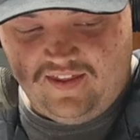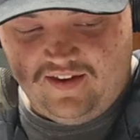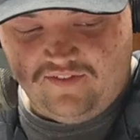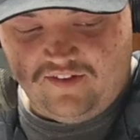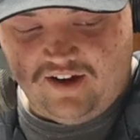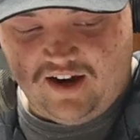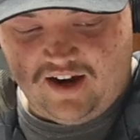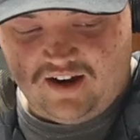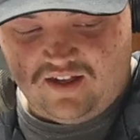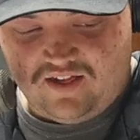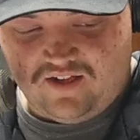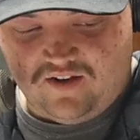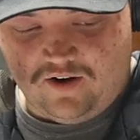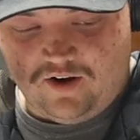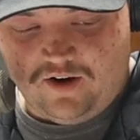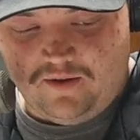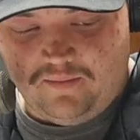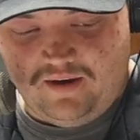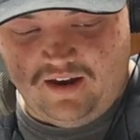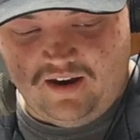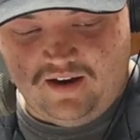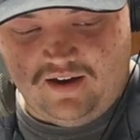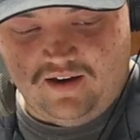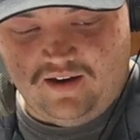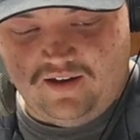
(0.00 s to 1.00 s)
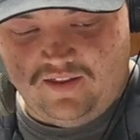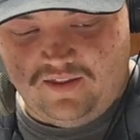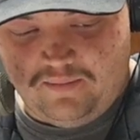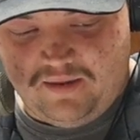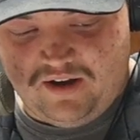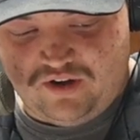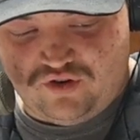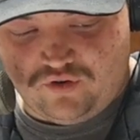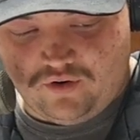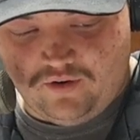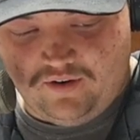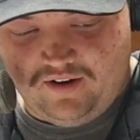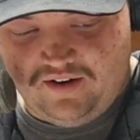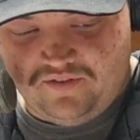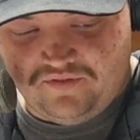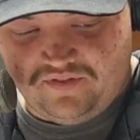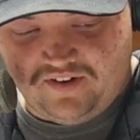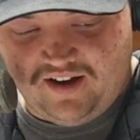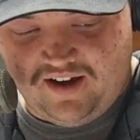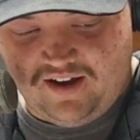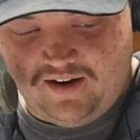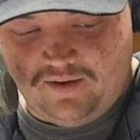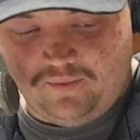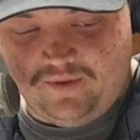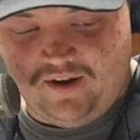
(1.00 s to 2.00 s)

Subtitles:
they've got a tournament, the Metro Invite,